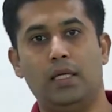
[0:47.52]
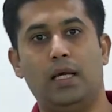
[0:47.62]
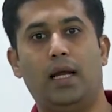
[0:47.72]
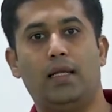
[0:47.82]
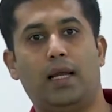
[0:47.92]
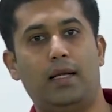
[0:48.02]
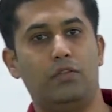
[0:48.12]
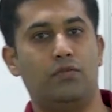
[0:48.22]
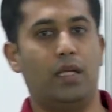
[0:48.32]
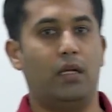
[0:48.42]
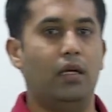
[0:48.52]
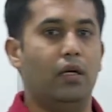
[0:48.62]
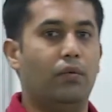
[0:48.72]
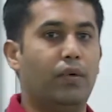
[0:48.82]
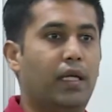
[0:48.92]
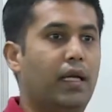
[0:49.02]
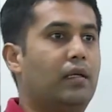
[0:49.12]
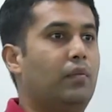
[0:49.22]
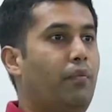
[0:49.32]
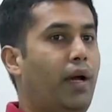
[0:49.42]
And that is when we
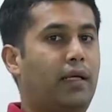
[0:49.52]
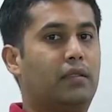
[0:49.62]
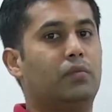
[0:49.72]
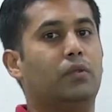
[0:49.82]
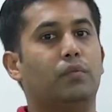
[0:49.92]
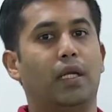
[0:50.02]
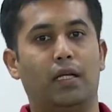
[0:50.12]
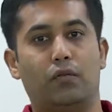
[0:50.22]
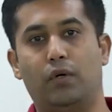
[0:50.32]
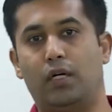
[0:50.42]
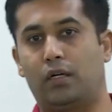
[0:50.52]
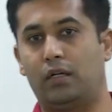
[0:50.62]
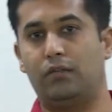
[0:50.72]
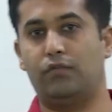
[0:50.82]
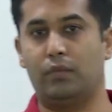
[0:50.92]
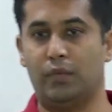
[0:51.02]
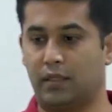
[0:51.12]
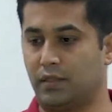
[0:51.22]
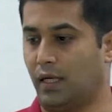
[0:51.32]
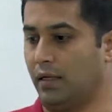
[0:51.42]
get maximum net work from that
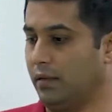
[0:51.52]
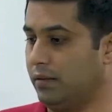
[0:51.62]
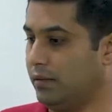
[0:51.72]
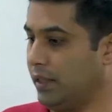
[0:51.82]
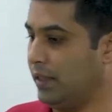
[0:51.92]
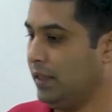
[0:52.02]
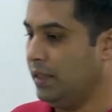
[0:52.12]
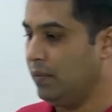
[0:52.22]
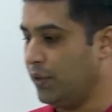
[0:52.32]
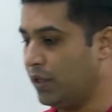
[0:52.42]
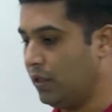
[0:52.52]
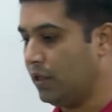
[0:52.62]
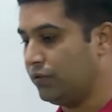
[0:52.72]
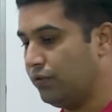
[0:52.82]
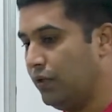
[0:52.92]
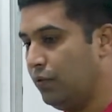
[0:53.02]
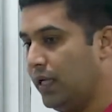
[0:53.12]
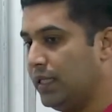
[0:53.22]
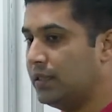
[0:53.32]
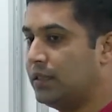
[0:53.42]
cycle, right? Because we
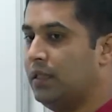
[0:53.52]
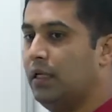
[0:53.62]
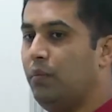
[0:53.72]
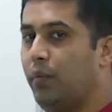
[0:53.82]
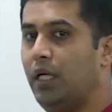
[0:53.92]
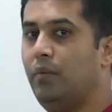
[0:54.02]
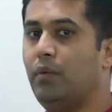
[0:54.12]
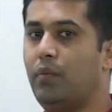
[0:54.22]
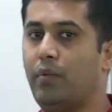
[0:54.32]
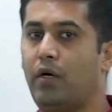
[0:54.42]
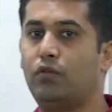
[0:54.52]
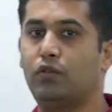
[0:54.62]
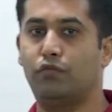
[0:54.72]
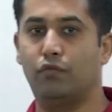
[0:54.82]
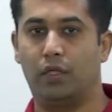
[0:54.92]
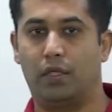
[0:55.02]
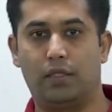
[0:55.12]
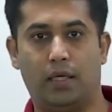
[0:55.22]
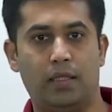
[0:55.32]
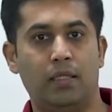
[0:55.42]
waste minimum amount of work,
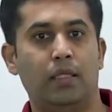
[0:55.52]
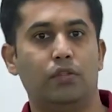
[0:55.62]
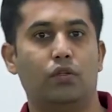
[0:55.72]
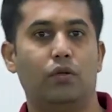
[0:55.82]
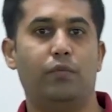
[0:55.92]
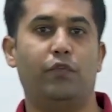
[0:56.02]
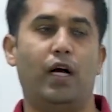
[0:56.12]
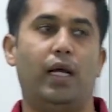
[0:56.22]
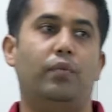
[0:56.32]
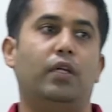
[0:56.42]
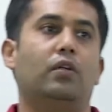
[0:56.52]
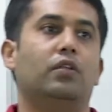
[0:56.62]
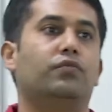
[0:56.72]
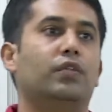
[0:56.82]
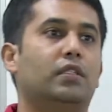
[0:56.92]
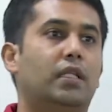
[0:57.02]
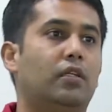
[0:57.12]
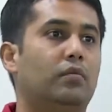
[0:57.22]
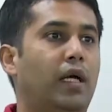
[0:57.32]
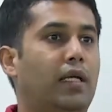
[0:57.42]
right? So why? Because we are trying
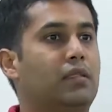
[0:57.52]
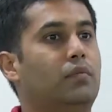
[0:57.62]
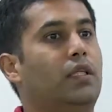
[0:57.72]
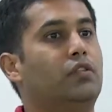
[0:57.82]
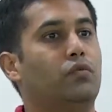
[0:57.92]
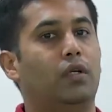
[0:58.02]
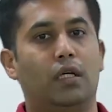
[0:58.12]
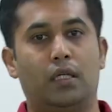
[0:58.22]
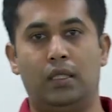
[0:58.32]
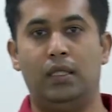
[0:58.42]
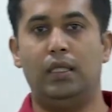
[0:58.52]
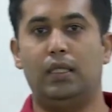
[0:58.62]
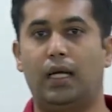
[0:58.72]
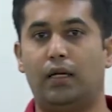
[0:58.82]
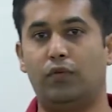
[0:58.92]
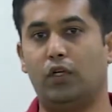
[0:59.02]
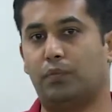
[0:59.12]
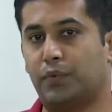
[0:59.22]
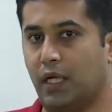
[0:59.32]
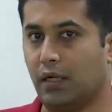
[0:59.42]
to maximize work that we
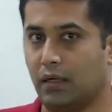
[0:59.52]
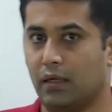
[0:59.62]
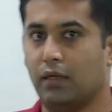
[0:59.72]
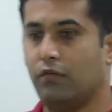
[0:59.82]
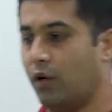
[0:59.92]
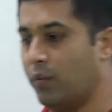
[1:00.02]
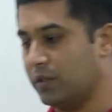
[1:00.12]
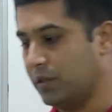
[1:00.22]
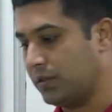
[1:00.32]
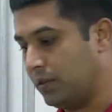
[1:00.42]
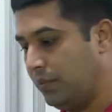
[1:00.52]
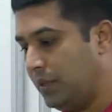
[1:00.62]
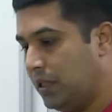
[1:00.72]
obtain from a system.